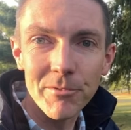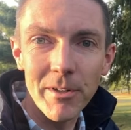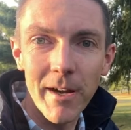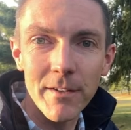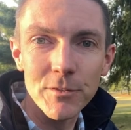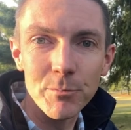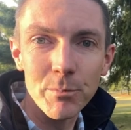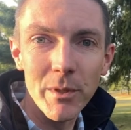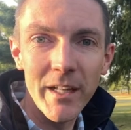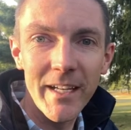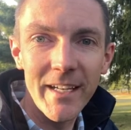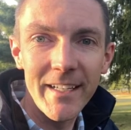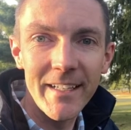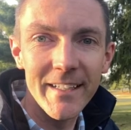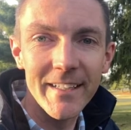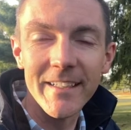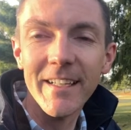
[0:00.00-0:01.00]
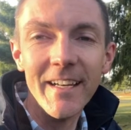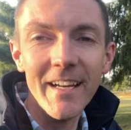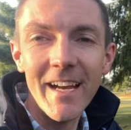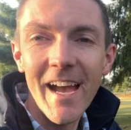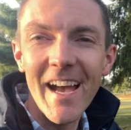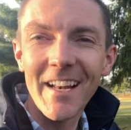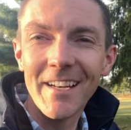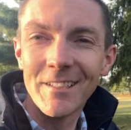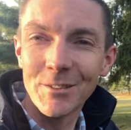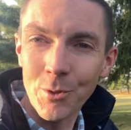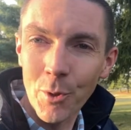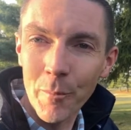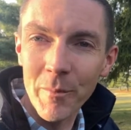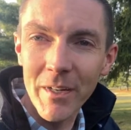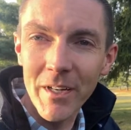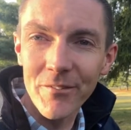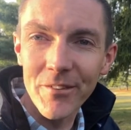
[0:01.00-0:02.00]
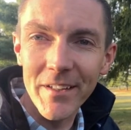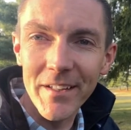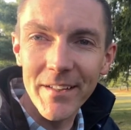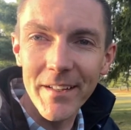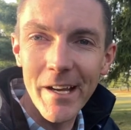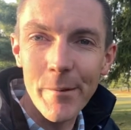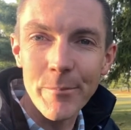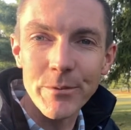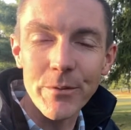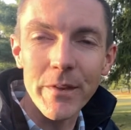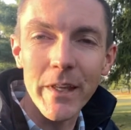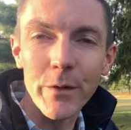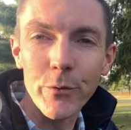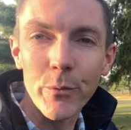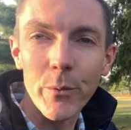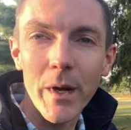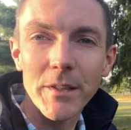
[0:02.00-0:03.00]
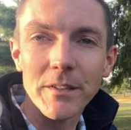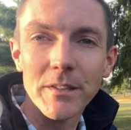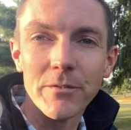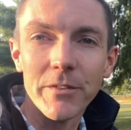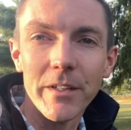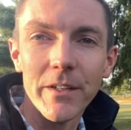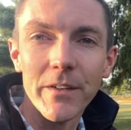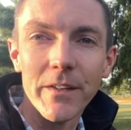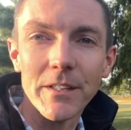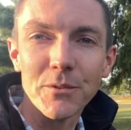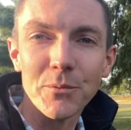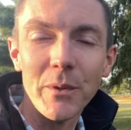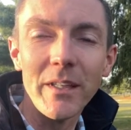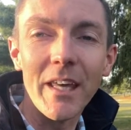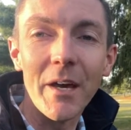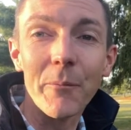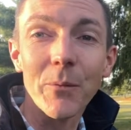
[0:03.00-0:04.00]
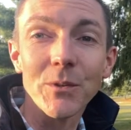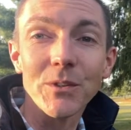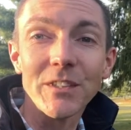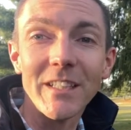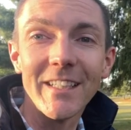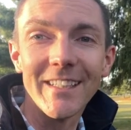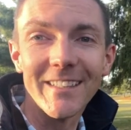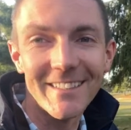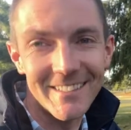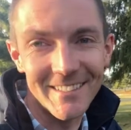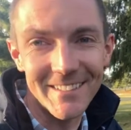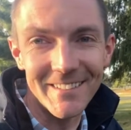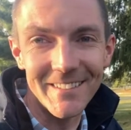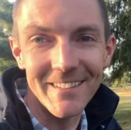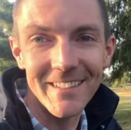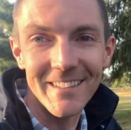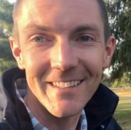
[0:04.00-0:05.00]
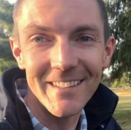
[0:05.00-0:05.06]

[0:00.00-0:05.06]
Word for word: rounds played and, and enjoyment of the club. So thanks for watching the video this week and we'll see you soon.